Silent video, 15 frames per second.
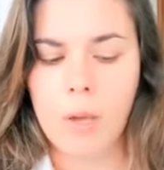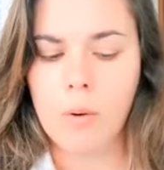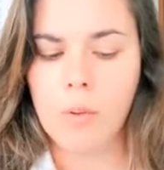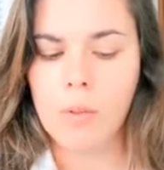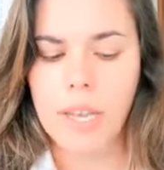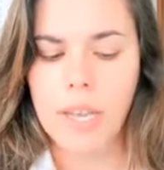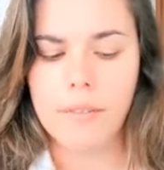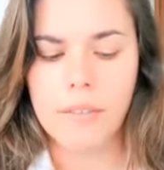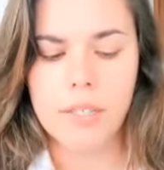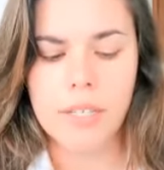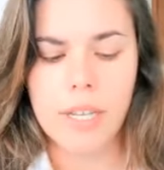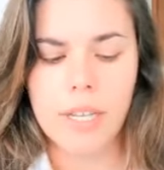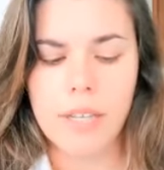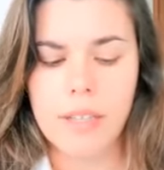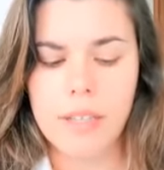Only after
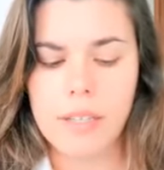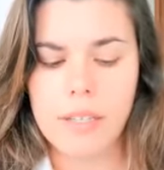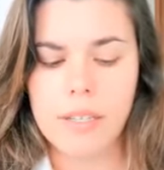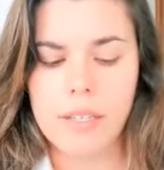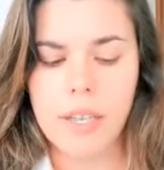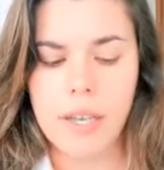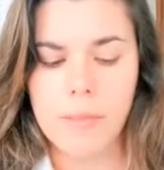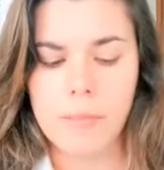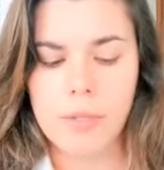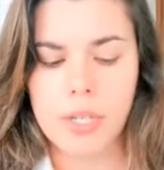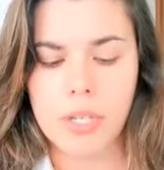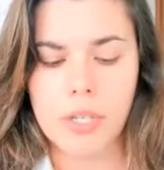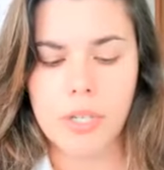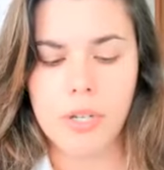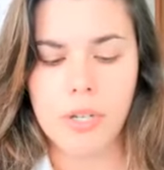taking these
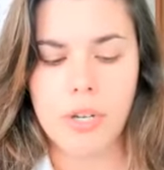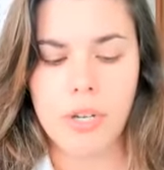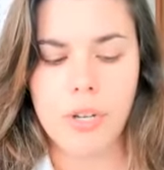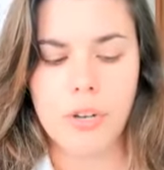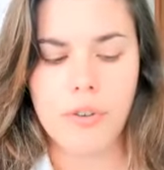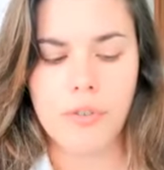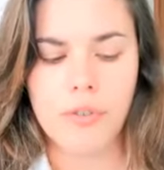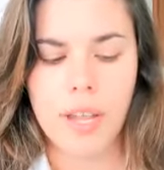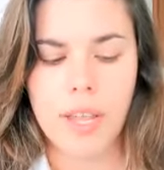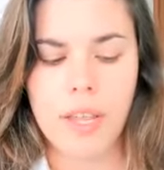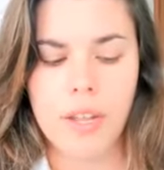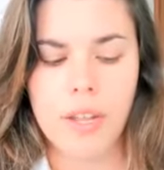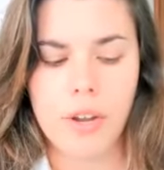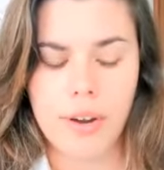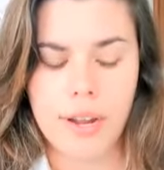steps should you
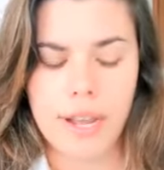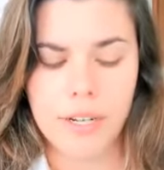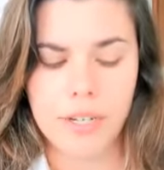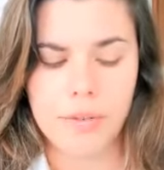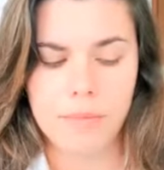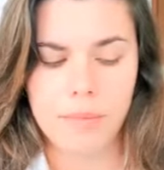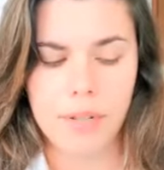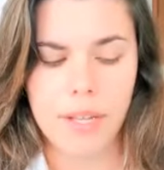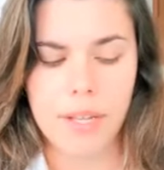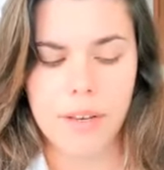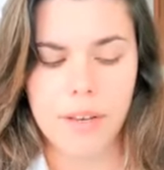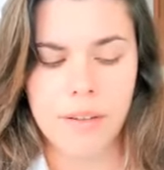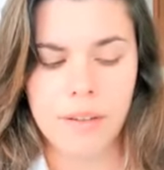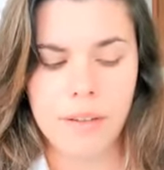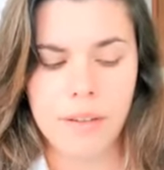create your action
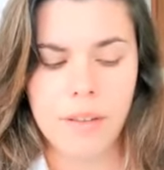plan.